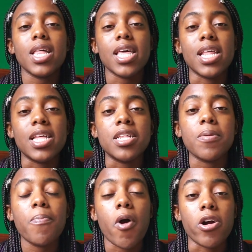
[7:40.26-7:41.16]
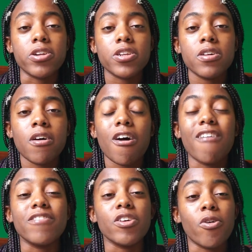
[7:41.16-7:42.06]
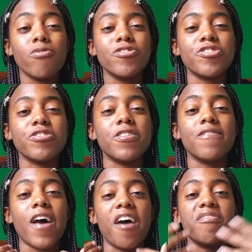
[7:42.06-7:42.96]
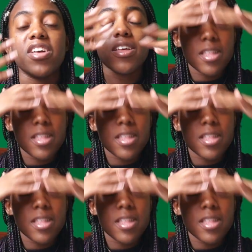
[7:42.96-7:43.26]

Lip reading: It is a part of the culture of having